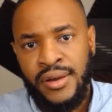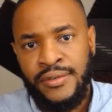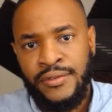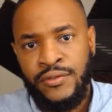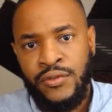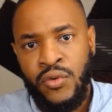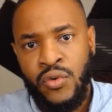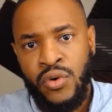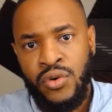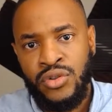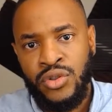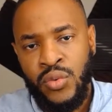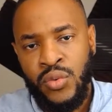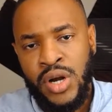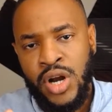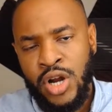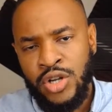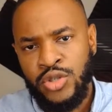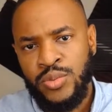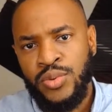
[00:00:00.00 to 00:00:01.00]
for the
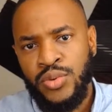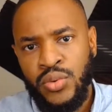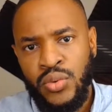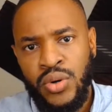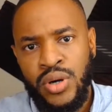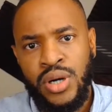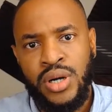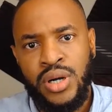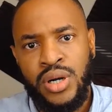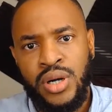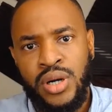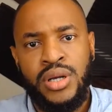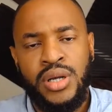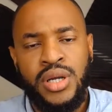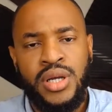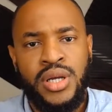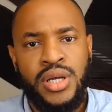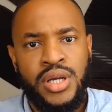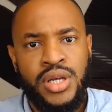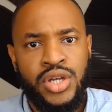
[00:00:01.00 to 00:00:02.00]
right entrepreneur
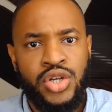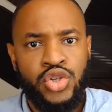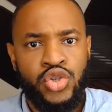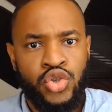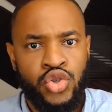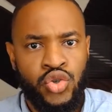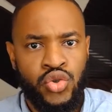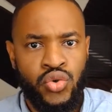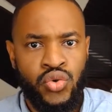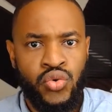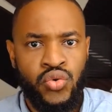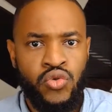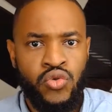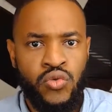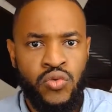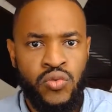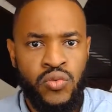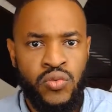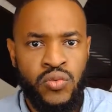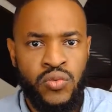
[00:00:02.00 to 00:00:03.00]
to,
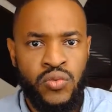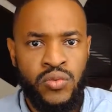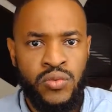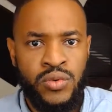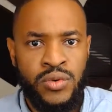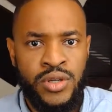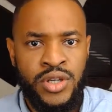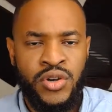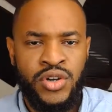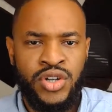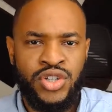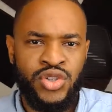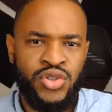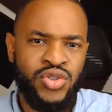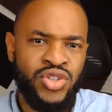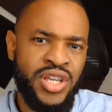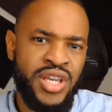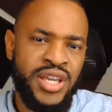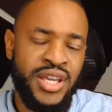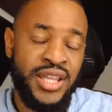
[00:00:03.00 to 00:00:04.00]
because you
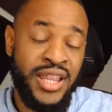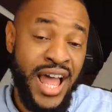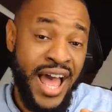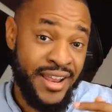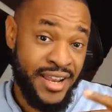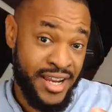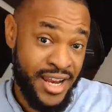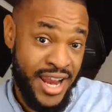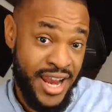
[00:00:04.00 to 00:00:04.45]
see a lot in